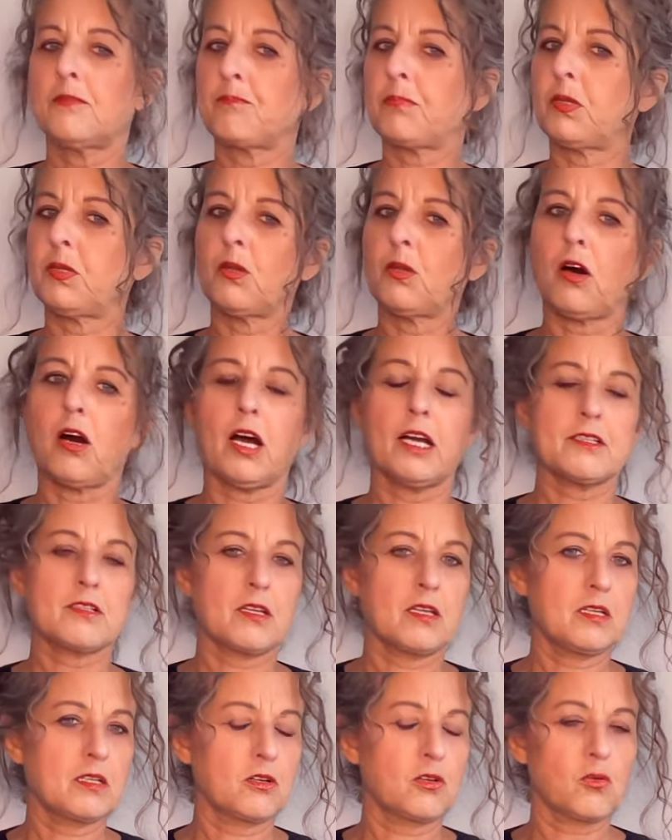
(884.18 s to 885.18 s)
plot,
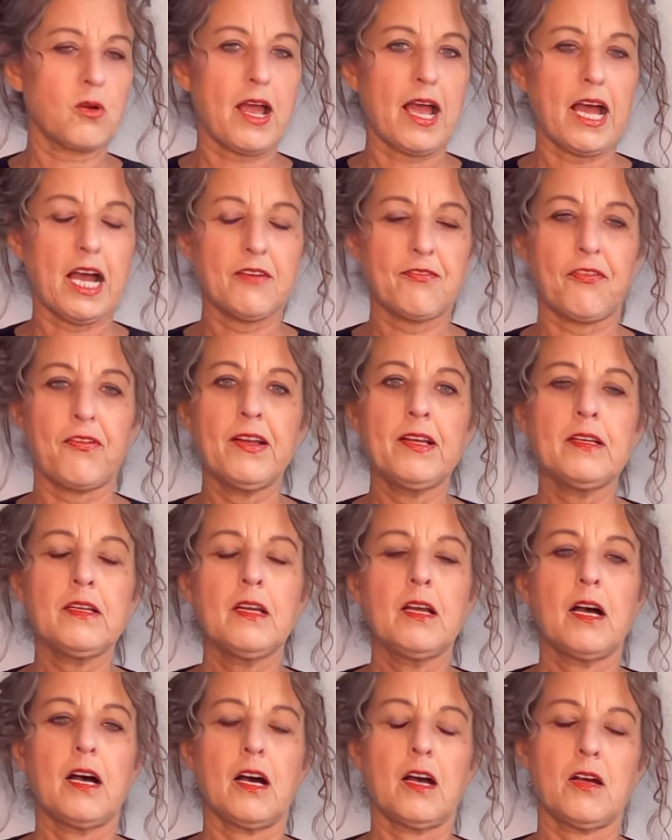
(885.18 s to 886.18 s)
graph,
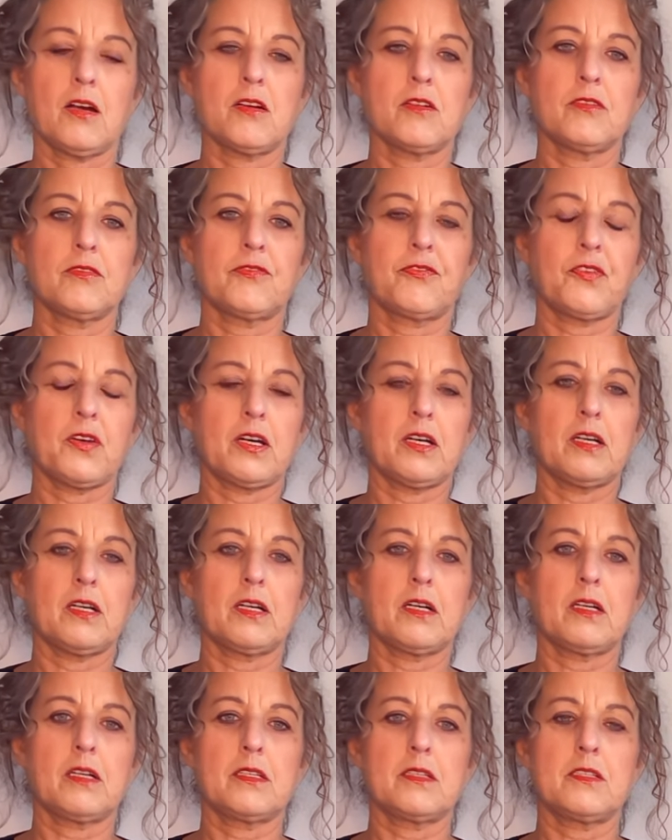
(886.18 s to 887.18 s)
of
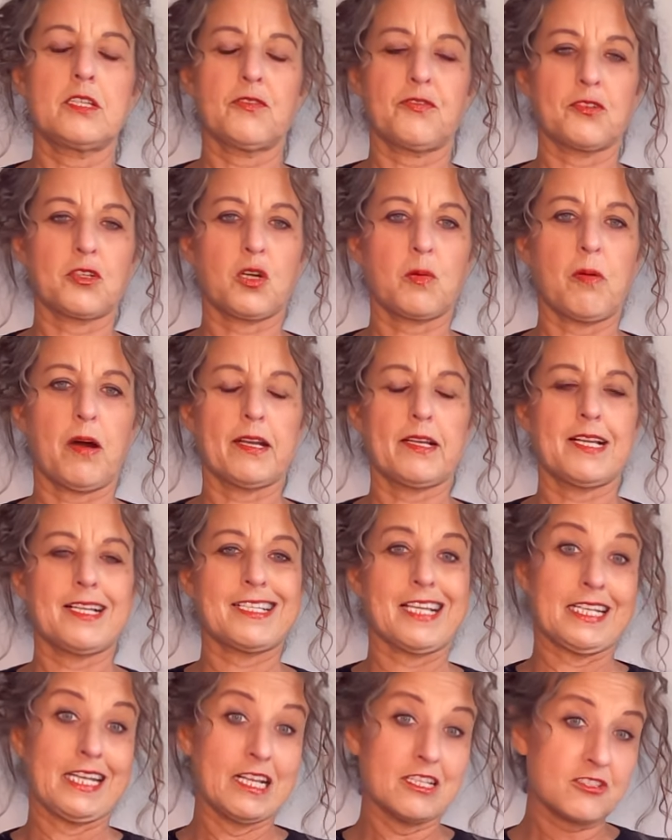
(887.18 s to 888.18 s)
different commodities
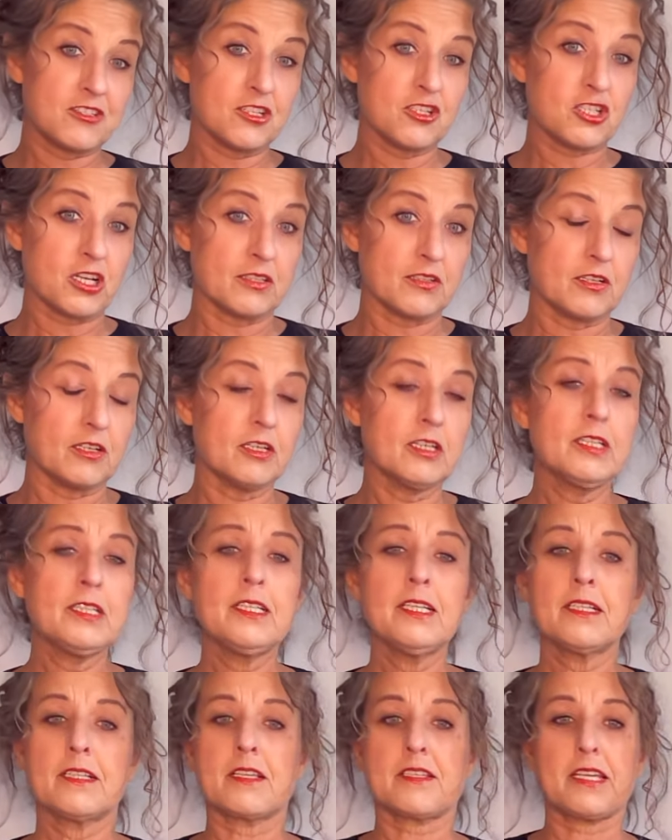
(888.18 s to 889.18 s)
against each other
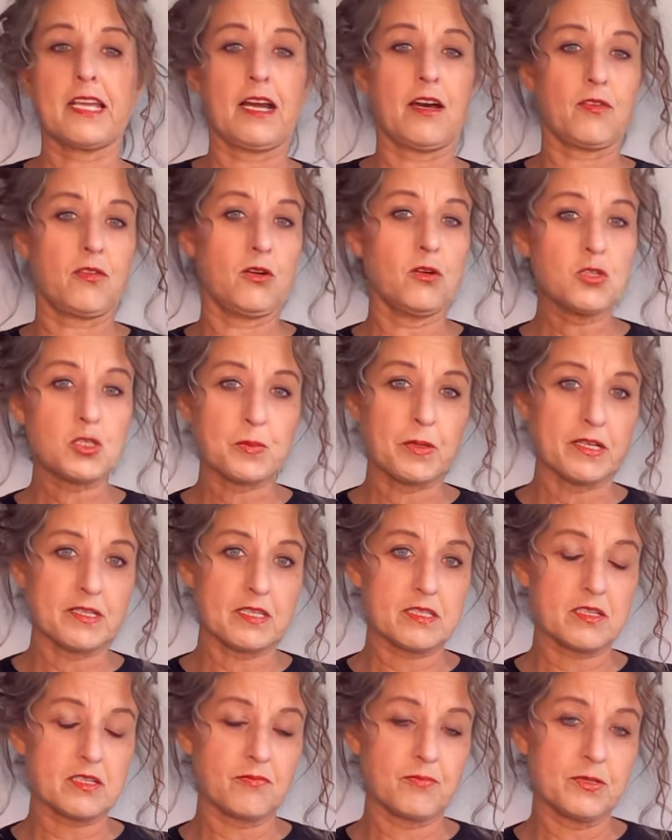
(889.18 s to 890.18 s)
to see how those
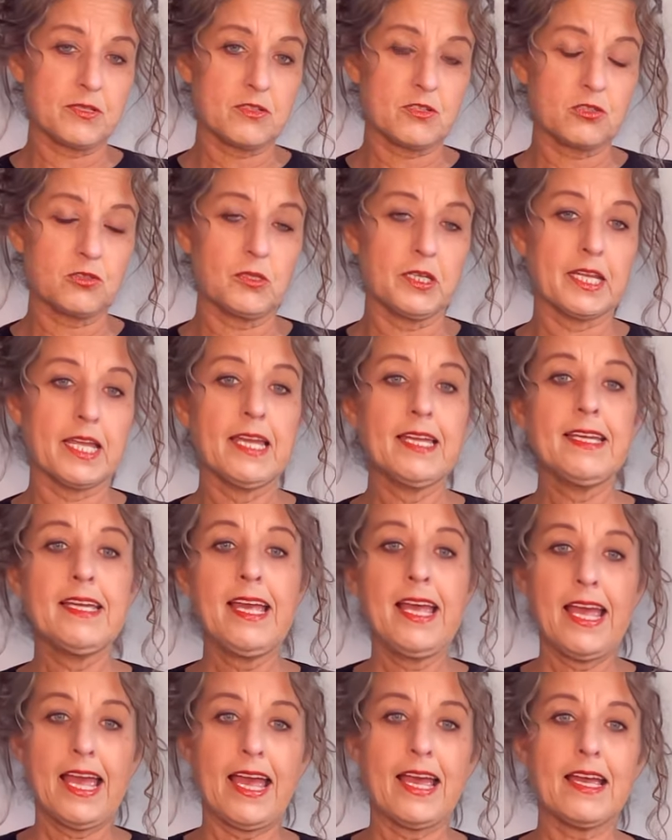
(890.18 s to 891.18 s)
prices have been doing,
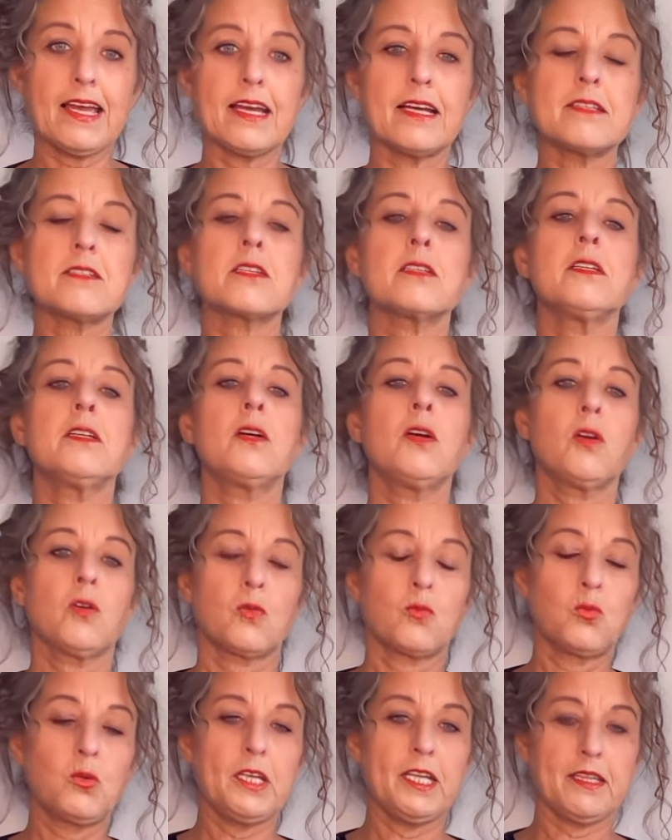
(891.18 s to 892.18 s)
and
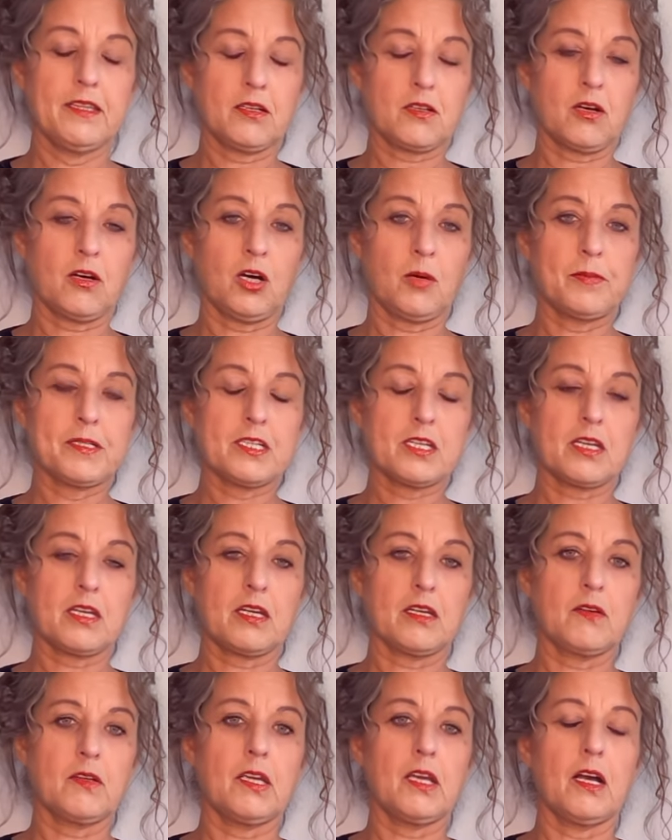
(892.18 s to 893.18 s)
read the
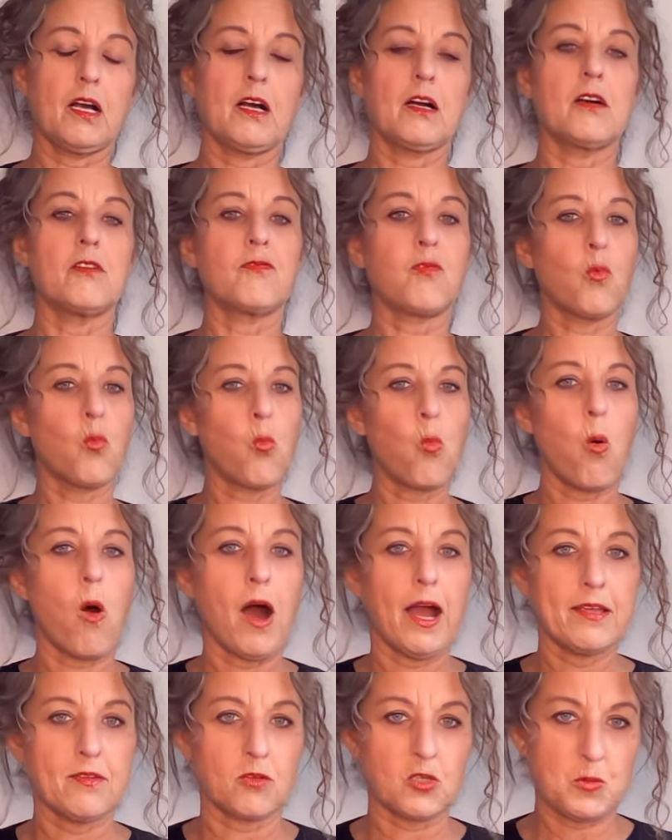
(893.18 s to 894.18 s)
commentary of
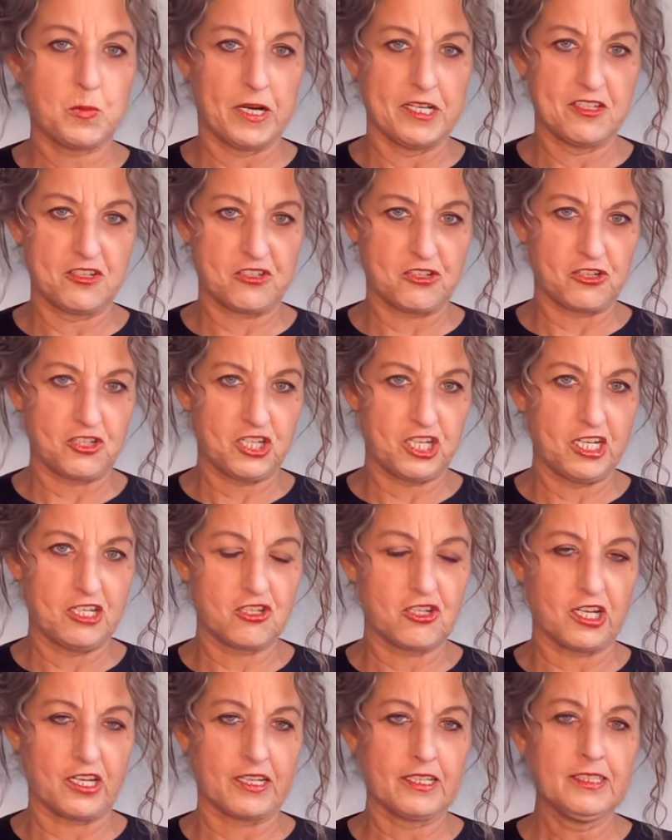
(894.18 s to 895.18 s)
why those prices are
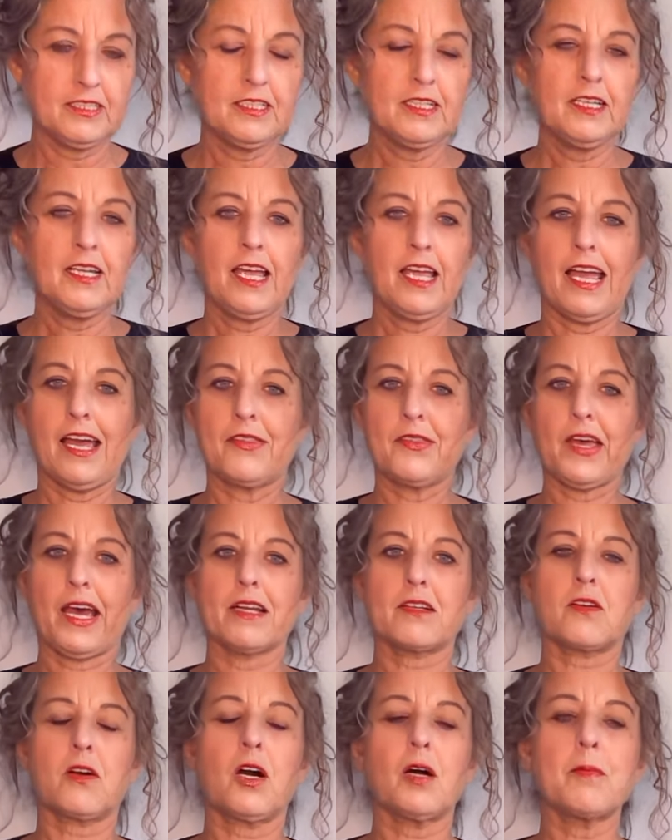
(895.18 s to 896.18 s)
changing. And
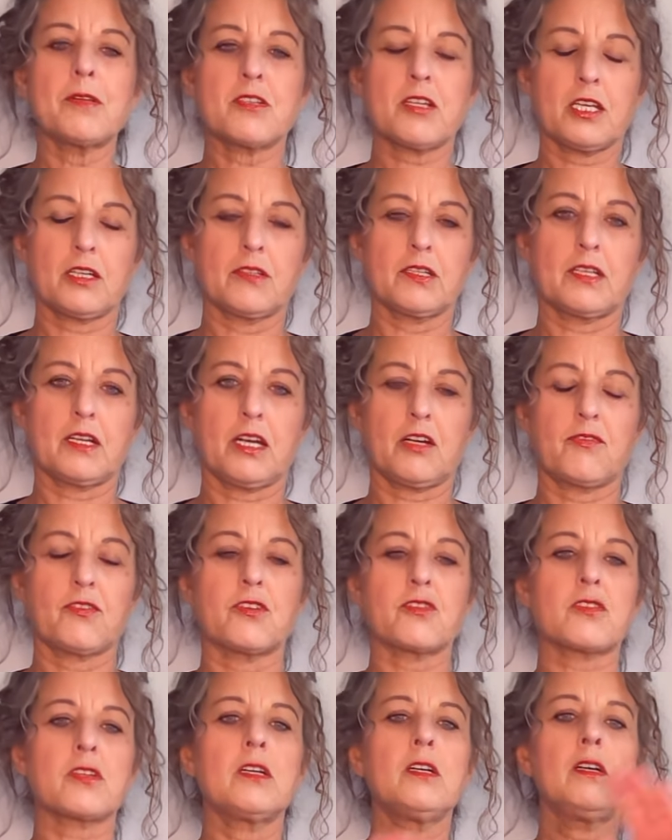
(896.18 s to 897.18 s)
that commentary
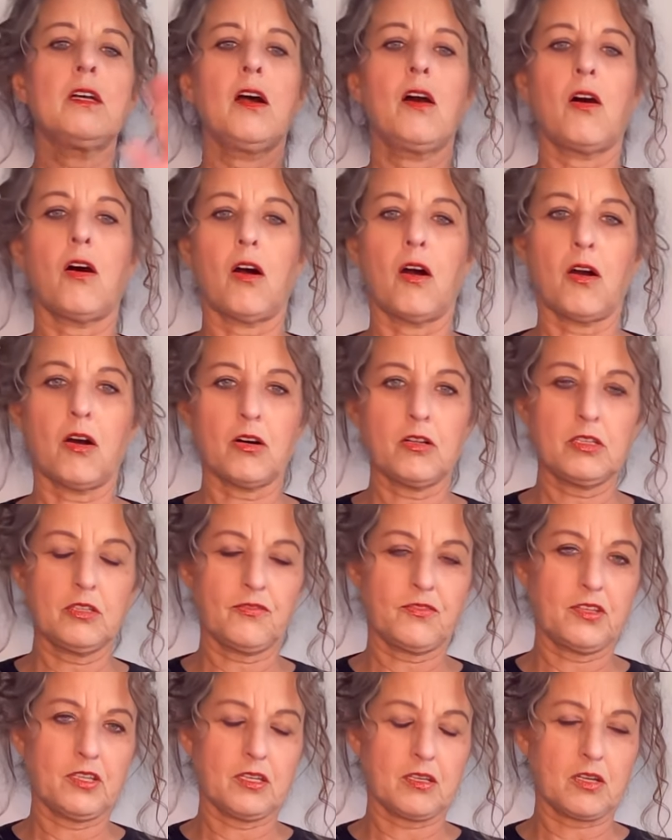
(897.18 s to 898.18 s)
covers all of
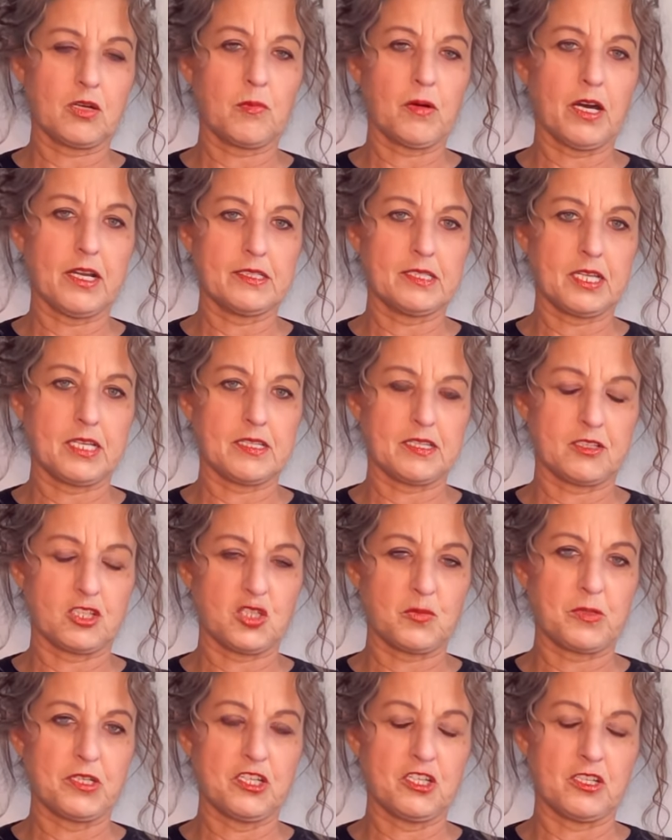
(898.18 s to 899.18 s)
the commodities and
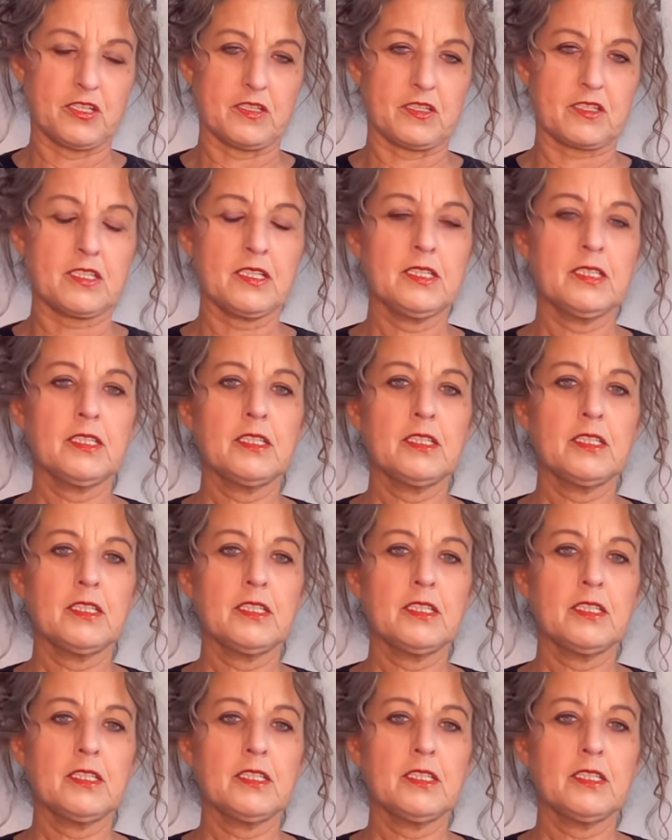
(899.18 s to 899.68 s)
species.